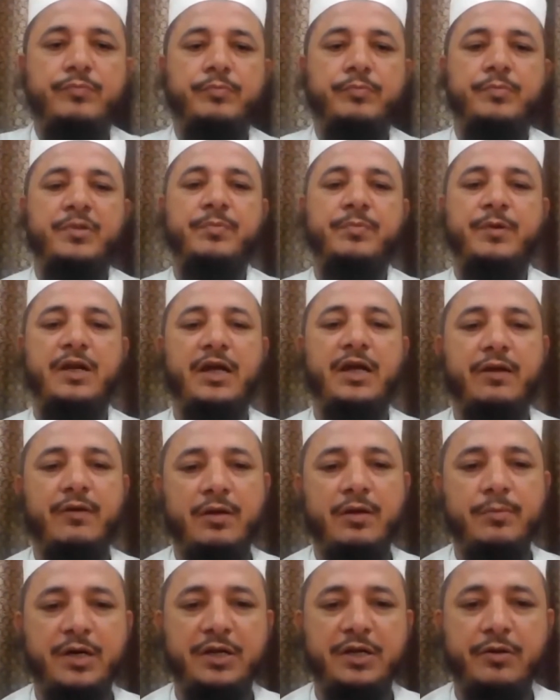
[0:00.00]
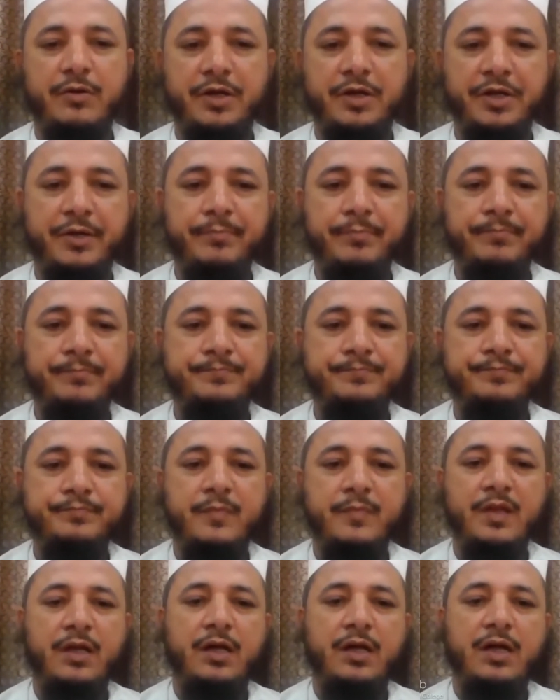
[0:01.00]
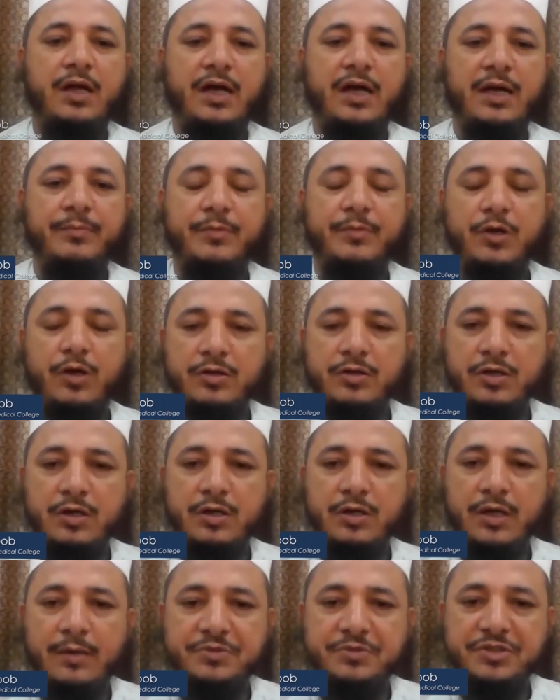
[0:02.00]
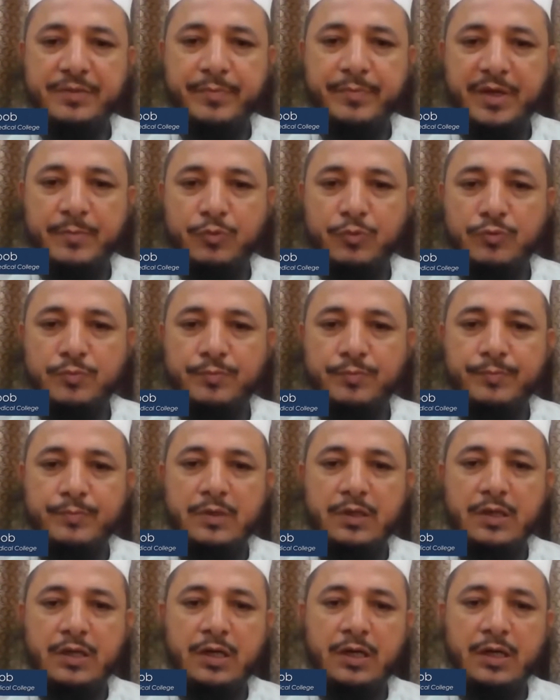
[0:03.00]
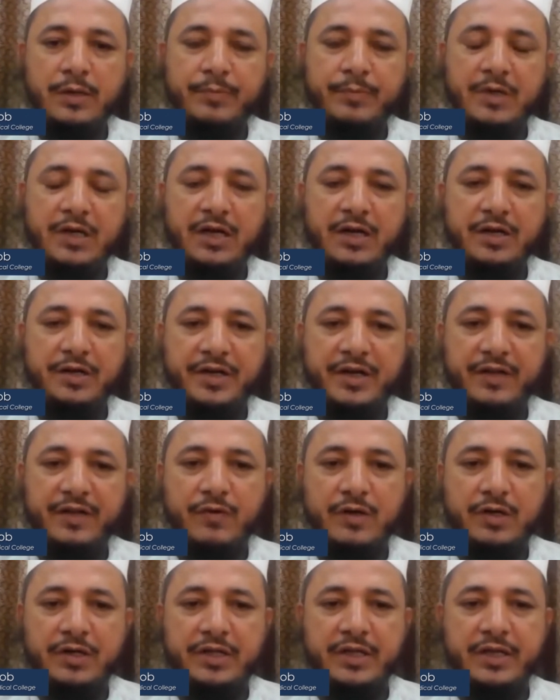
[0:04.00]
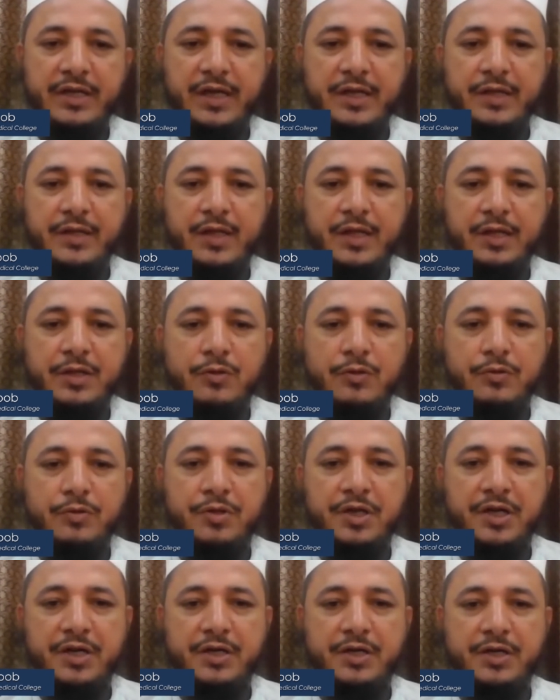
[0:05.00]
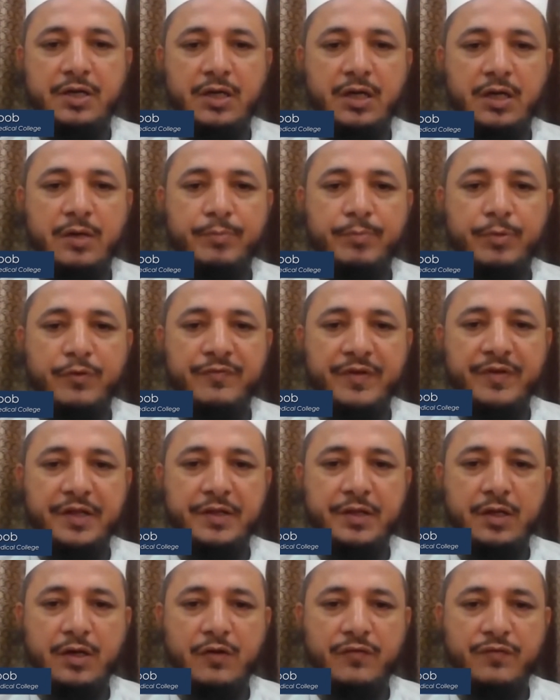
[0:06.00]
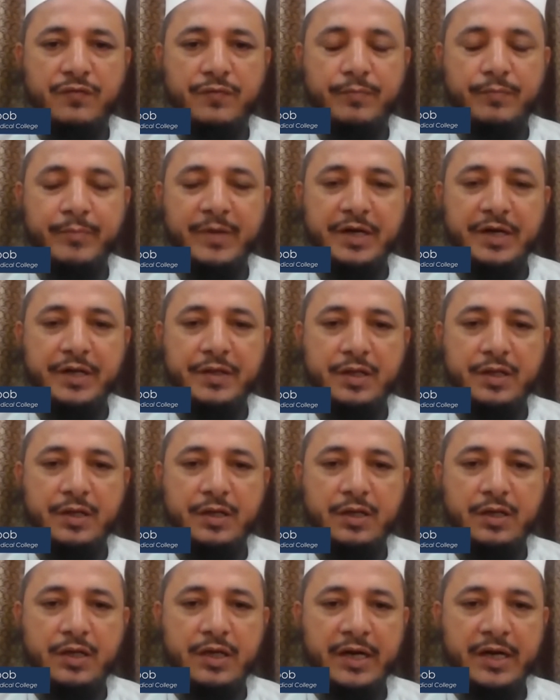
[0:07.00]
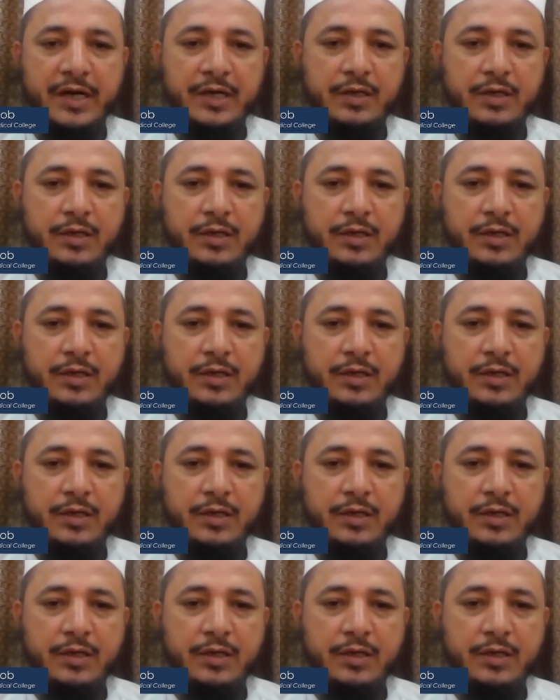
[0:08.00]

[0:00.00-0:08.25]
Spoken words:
Bismillah ar-Rahman ar-Rahim. I'm Dr. Amjad Mahboob. I'm currently working as Associate Professor of Medicine at